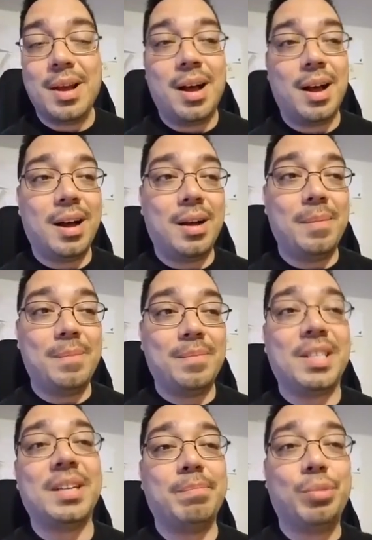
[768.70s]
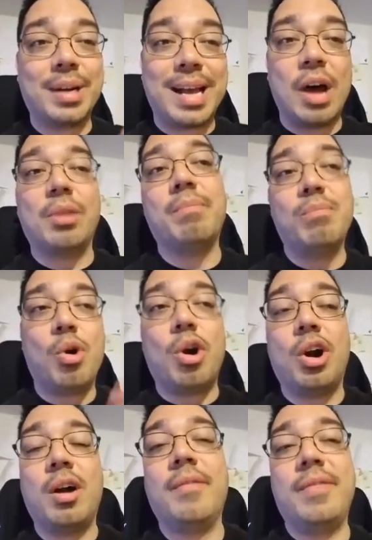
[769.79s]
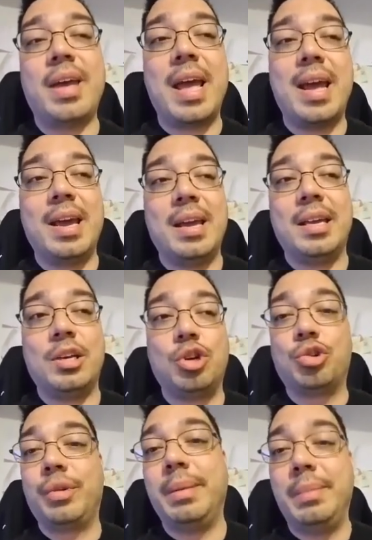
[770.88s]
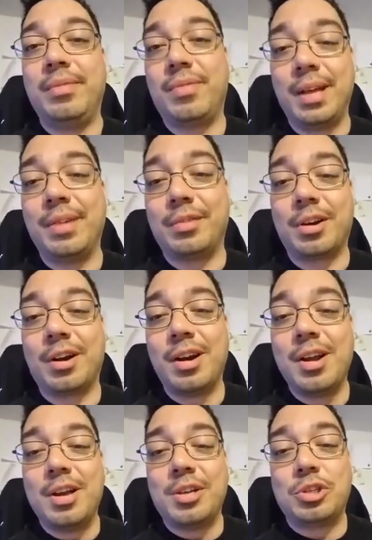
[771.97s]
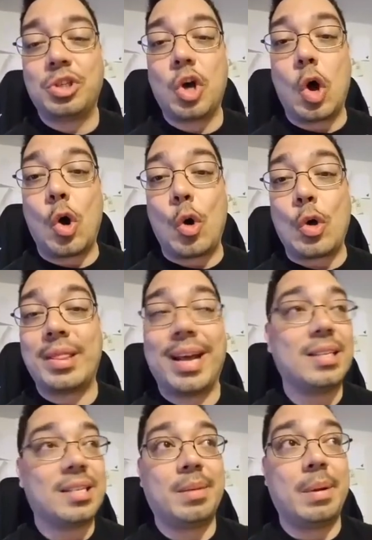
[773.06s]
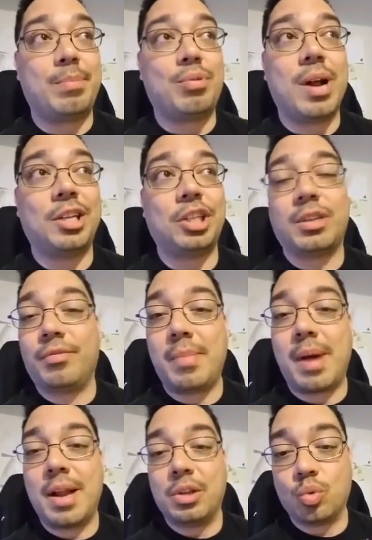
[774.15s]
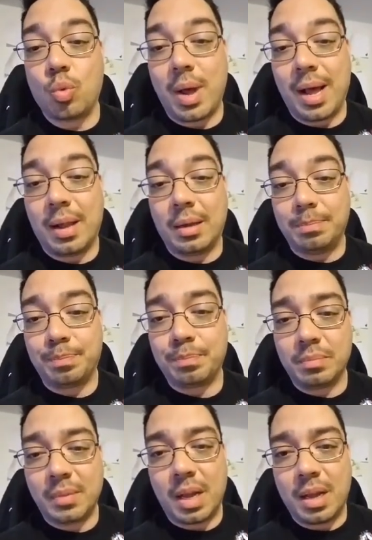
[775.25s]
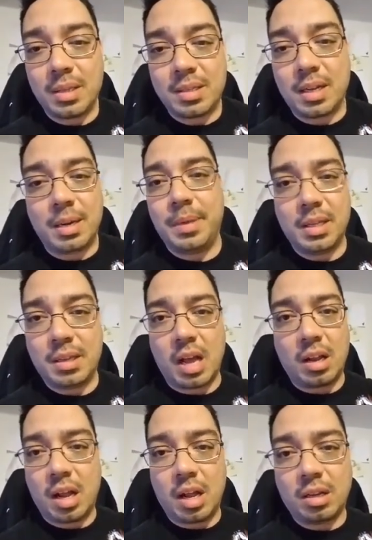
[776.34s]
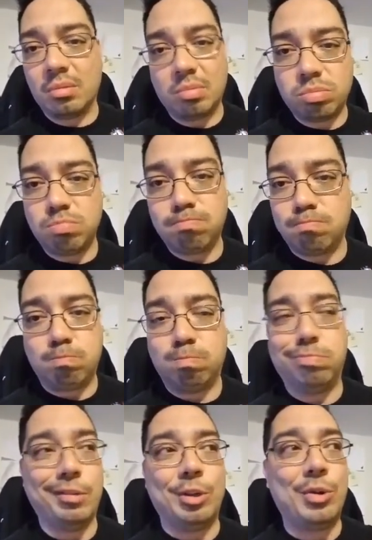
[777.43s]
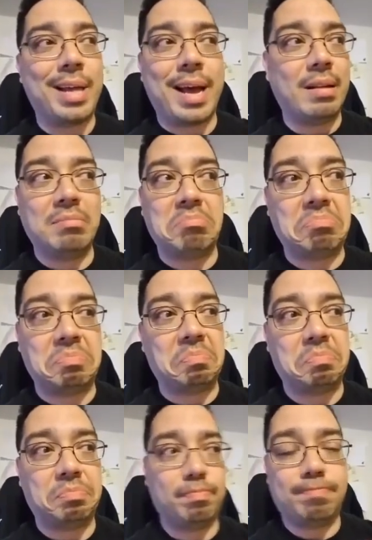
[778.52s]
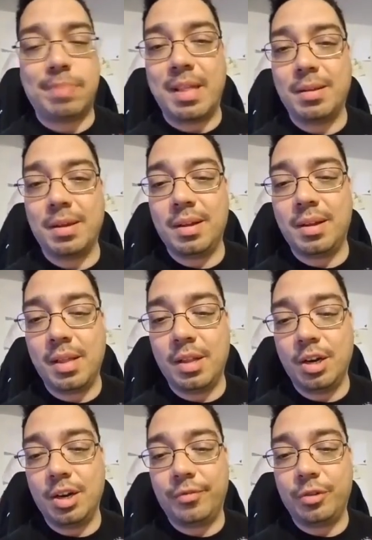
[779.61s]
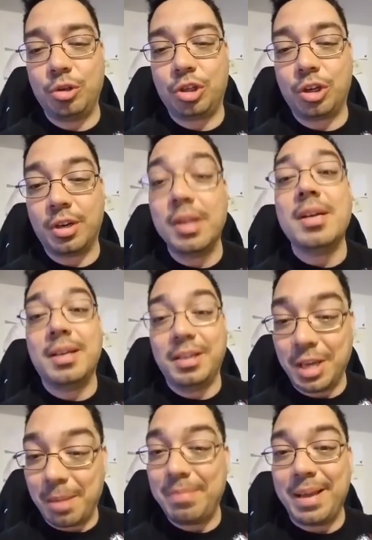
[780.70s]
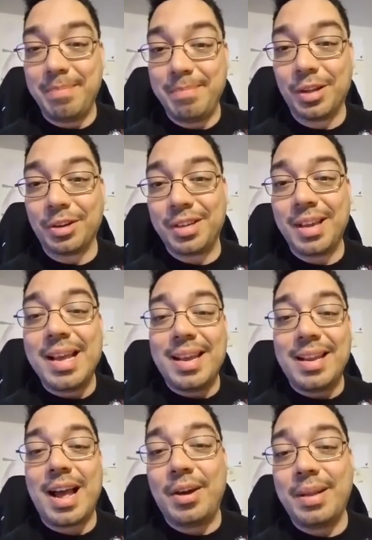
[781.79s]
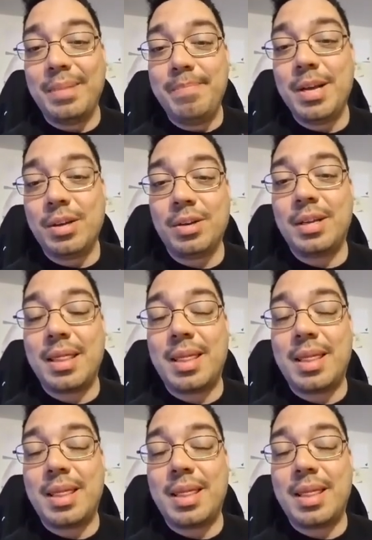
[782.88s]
to bring out more of a creamy flavor. So that's going to be a project of mine as well. It's going to be, I'll do that in the near future. Yup, in milk. Now, in milk, I